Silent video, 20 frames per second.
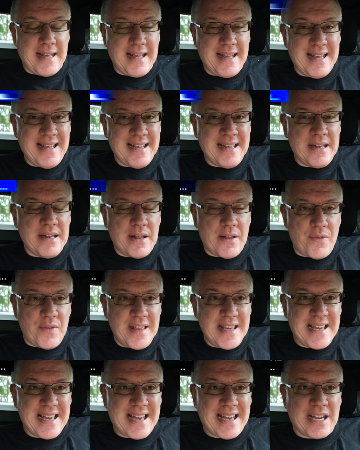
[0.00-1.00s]
In
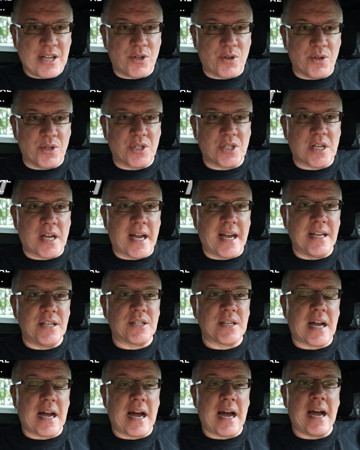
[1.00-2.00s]
the
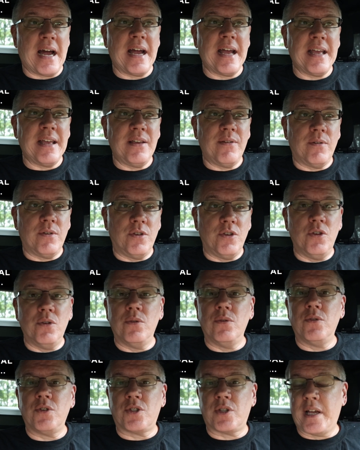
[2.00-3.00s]
exercise, I
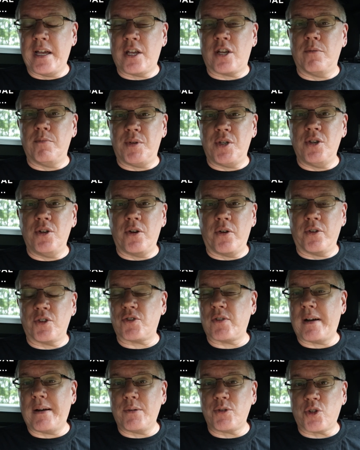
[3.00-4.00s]
used a computer,
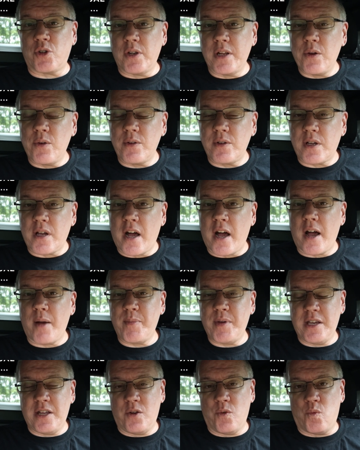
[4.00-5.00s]
so I was only
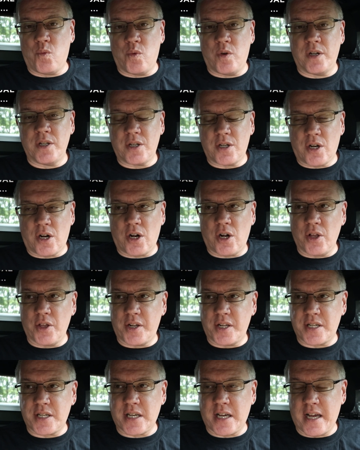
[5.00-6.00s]
copying one call
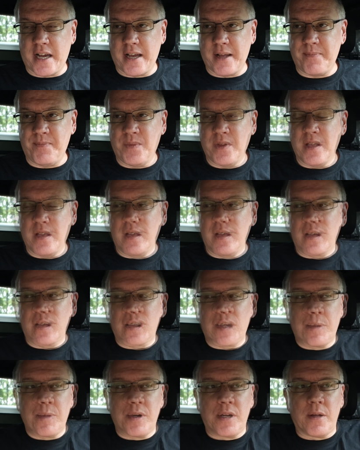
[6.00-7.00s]
at a time.
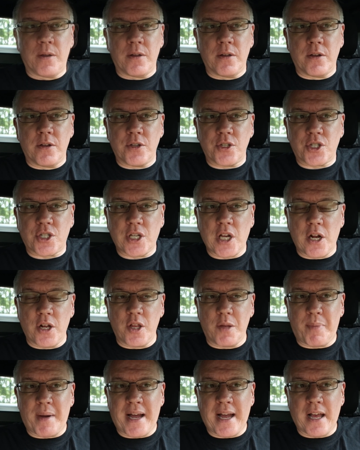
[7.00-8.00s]
So I'm going to
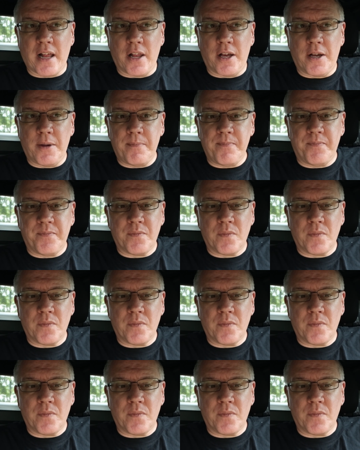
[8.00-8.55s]
share the pileup.